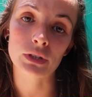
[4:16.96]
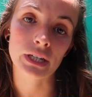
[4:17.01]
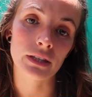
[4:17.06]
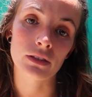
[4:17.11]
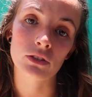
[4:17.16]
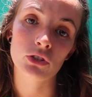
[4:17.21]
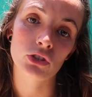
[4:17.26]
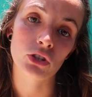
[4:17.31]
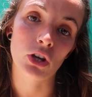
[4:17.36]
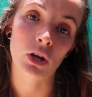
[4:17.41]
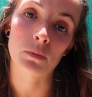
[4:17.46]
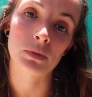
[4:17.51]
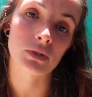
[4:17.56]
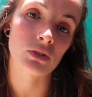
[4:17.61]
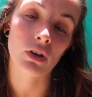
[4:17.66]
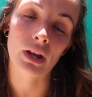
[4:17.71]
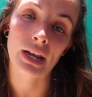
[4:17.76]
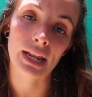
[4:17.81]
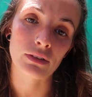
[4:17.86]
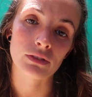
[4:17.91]
in the shops,
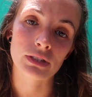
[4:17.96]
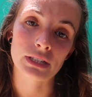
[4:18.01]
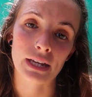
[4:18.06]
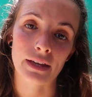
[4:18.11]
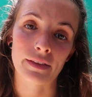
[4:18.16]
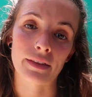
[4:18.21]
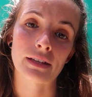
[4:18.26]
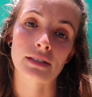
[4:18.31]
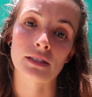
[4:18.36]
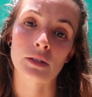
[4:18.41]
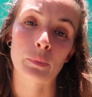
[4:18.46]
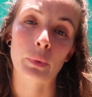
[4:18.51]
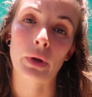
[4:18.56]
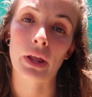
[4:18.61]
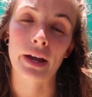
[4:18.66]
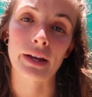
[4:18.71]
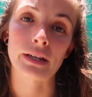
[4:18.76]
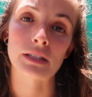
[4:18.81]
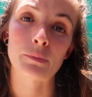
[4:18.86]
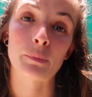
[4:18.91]
not allowed to get their
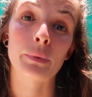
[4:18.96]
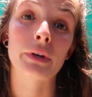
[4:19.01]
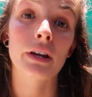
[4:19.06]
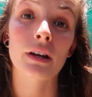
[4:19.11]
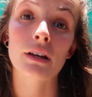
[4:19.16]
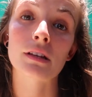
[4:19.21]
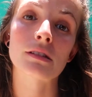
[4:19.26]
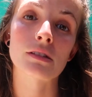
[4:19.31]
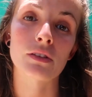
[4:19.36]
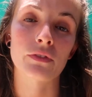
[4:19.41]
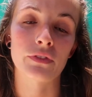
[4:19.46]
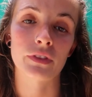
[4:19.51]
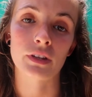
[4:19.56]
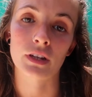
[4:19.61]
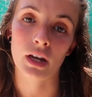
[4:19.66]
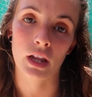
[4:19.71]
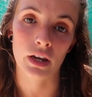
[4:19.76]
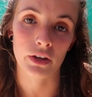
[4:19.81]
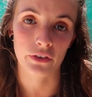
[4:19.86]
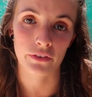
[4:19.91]
supplies because of the
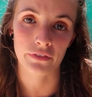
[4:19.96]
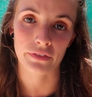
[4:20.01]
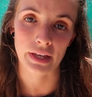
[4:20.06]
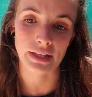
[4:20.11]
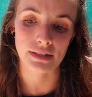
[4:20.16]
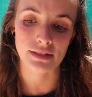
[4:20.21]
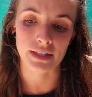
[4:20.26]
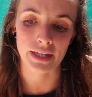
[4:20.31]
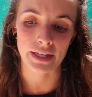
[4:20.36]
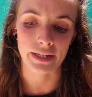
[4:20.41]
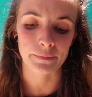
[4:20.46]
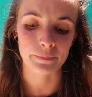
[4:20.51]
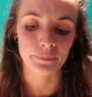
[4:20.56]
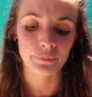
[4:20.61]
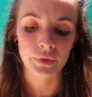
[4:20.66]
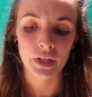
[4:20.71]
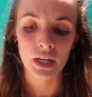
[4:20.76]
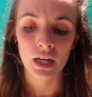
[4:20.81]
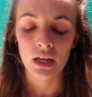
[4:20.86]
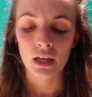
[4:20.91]
colour of their skin.
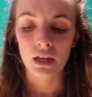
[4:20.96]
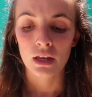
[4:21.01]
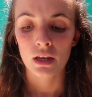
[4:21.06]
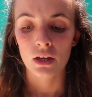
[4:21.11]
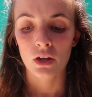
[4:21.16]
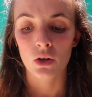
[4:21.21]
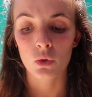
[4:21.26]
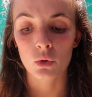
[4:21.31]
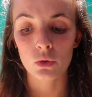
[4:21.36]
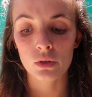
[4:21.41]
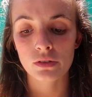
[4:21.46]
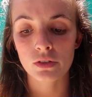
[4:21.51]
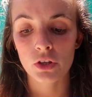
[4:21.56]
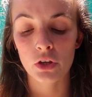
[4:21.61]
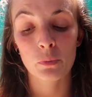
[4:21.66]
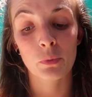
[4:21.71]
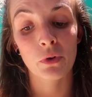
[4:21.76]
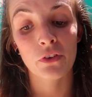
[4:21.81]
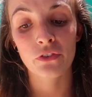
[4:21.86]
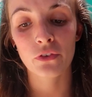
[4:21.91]

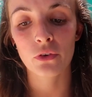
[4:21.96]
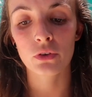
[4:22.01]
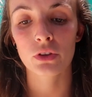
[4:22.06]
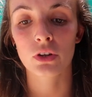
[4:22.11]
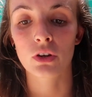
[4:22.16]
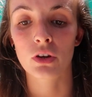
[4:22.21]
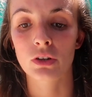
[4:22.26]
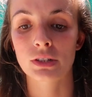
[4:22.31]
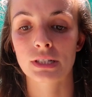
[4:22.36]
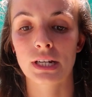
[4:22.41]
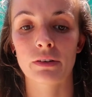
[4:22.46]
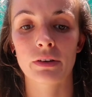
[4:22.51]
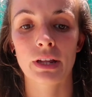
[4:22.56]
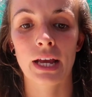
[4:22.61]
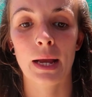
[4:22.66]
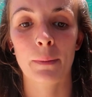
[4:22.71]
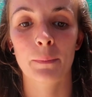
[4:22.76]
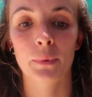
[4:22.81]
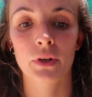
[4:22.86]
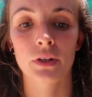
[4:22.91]
Also, before the lockdown
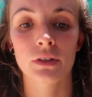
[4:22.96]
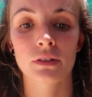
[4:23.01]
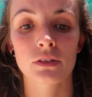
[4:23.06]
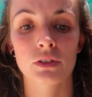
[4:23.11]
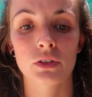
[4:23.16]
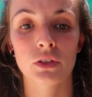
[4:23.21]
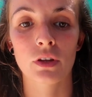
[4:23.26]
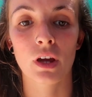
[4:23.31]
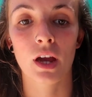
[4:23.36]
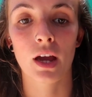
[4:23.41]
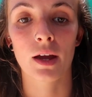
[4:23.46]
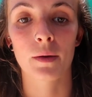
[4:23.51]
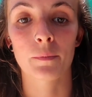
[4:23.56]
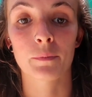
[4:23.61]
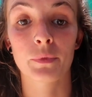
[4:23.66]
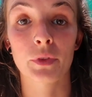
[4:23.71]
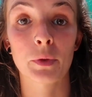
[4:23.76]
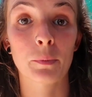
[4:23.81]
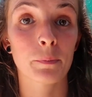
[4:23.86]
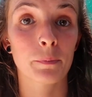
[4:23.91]
happened,
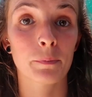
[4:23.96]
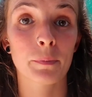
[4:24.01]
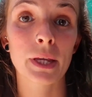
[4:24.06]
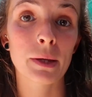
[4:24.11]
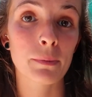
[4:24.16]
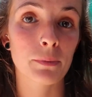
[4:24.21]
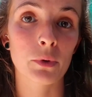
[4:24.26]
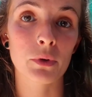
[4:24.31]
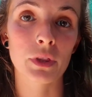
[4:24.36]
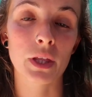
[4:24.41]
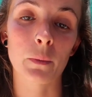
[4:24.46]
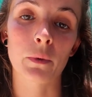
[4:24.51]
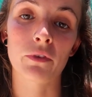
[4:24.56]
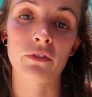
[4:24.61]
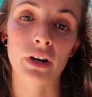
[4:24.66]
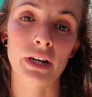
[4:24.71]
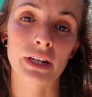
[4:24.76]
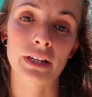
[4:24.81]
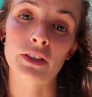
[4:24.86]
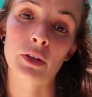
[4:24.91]
the people that were
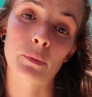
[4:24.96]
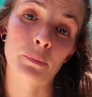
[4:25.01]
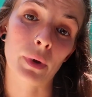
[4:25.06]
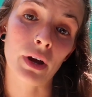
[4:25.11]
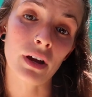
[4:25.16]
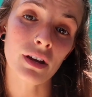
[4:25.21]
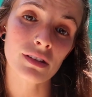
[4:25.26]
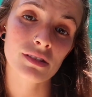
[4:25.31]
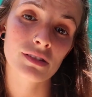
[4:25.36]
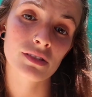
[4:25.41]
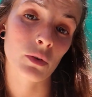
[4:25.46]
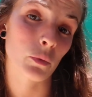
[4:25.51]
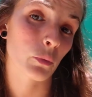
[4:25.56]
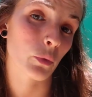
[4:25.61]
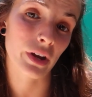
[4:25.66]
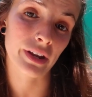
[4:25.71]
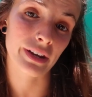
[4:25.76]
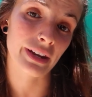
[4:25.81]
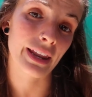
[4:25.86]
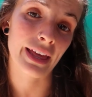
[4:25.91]
running the bus
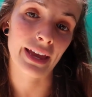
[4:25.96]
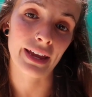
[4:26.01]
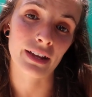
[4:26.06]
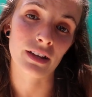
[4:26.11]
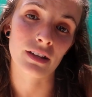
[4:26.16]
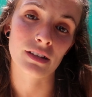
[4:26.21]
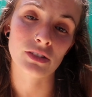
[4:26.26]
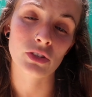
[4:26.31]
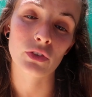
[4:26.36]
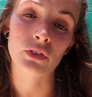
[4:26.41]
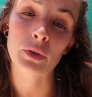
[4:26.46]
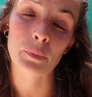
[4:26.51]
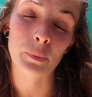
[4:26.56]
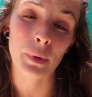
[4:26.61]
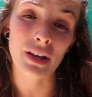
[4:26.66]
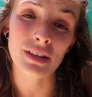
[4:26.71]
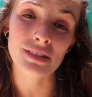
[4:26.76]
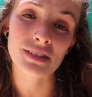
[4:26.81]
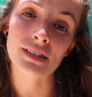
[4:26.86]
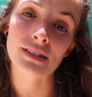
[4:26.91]
weren't letting us on the
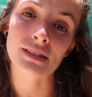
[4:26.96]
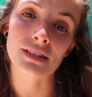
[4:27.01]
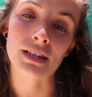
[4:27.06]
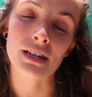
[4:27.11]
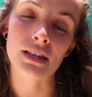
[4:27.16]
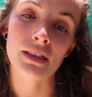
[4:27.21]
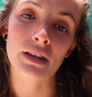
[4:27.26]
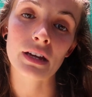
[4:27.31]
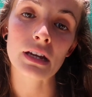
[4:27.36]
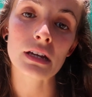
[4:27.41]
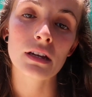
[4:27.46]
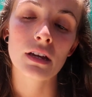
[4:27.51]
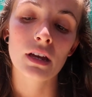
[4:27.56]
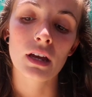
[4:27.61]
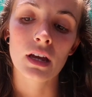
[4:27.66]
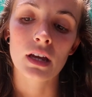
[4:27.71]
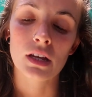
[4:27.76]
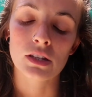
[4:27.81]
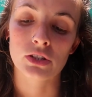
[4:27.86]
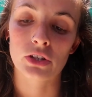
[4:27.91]
buses either.
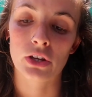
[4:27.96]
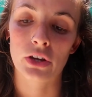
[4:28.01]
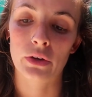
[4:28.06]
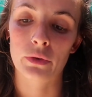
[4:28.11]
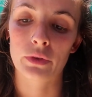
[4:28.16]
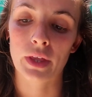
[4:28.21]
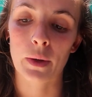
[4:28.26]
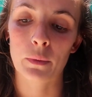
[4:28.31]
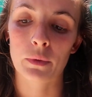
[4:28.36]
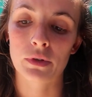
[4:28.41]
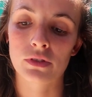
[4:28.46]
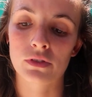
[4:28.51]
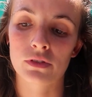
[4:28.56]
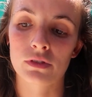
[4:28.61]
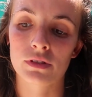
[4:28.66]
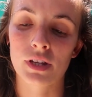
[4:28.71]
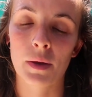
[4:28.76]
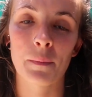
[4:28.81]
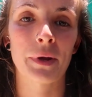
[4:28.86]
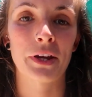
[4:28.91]
So that was
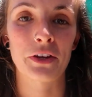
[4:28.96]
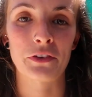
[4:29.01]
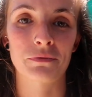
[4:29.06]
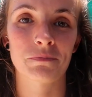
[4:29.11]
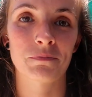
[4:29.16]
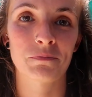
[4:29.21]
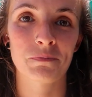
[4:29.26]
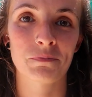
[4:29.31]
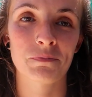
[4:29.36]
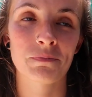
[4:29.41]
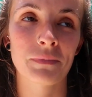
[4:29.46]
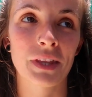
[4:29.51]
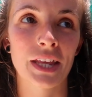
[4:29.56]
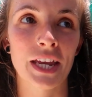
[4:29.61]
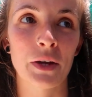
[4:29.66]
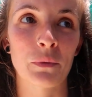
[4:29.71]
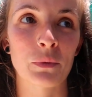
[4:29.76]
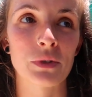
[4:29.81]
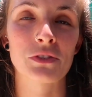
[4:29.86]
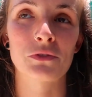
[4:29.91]
something,
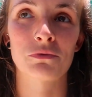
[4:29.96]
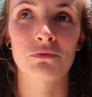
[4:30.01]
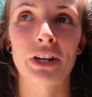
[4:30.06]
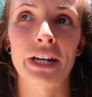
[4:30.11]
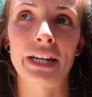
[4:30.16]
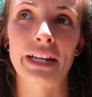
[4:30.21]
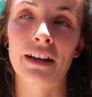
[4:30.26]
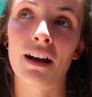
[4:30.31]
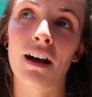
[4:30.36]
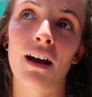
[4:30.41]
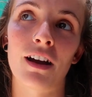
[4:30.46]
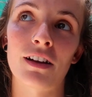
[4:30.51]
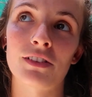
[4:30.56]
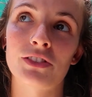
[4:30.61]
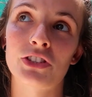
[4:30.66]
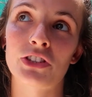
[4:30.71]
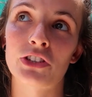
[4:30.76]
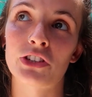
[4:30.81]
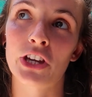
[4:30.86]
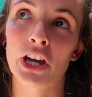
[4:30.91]
it was really hard
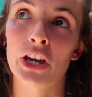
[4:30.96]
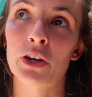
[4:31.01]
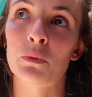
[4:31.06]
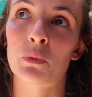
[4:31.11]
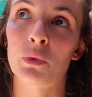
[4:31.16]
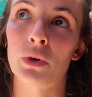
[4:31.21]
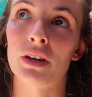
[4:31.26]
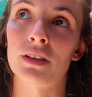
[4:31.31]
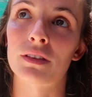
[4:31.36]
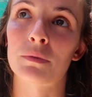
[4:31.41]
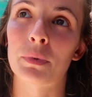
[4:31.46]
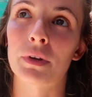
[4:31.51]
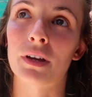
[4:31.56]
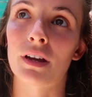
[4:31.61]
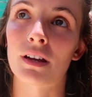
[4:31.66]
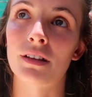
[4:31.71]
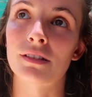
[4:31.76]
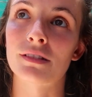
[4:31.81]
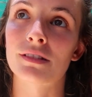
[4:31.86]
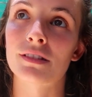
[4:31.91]
to cope with
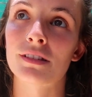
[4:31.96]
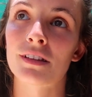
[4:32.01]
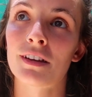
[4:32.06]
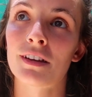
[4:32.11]
because